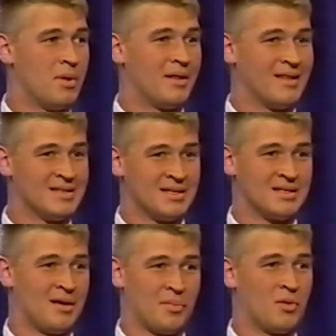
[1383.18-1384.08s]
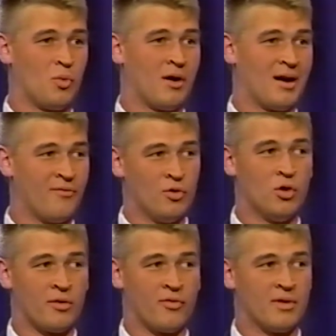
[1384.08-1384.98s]
But this is something where if you
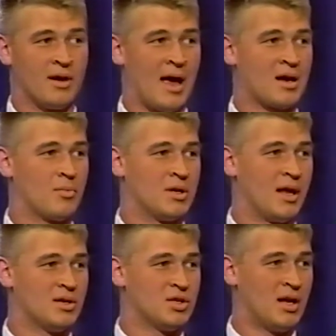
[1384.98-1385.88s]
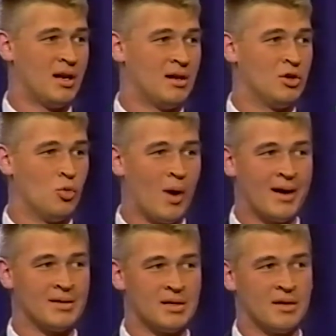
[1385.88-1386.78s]
look for the documentation on it and you
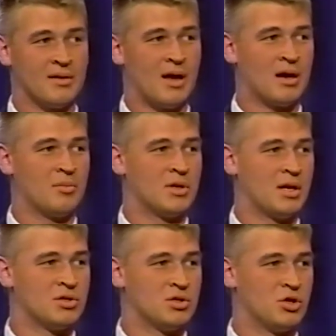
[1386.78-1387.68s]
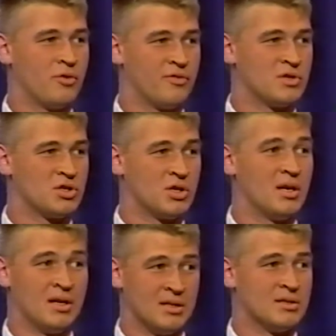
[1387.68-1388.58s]
wanted to get the documentation to your
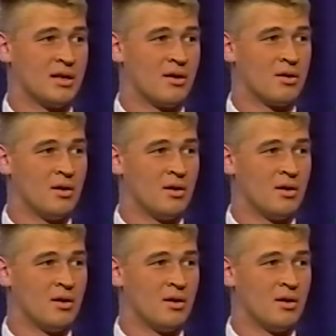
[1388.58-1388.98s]
physician, it is there.